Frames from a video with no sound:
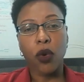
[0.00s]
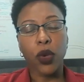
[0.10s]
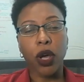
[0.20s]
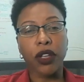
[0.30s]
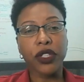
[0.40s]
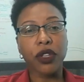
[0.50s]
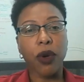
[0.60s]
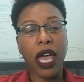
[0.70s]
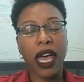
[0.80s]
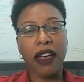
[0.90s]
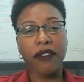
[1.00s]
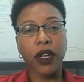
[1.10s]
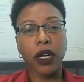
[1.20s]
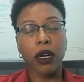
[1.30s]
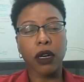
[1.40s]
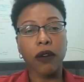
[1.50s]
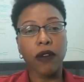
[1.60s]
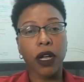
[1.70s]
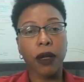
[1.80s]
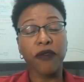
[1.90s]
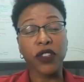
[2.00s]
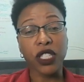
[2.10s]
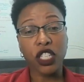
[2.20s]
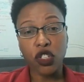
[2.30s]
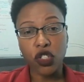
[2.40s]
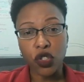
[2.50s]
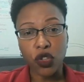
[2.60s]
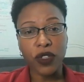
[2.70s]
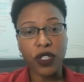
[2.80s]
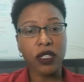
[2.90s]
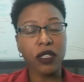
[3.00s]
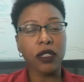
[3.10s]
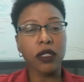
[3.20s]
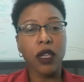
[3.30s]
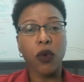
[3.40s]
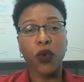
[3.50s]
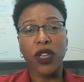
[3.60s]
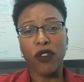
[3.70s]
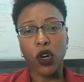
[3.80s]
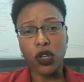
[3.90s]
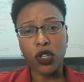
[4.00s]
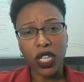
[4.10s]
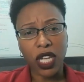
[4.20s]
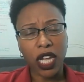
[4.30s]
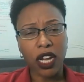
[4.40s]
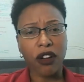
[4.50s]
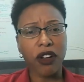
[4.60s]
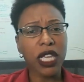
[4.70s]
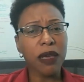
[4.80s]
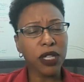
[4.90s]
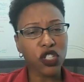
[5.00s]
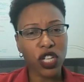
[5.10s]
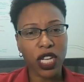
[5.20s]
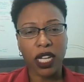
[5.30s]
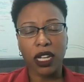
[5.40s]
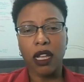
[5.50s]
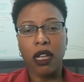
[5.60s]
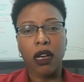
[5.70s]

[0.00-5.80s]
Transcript: We also have our physician services. We have urgent care, imaging.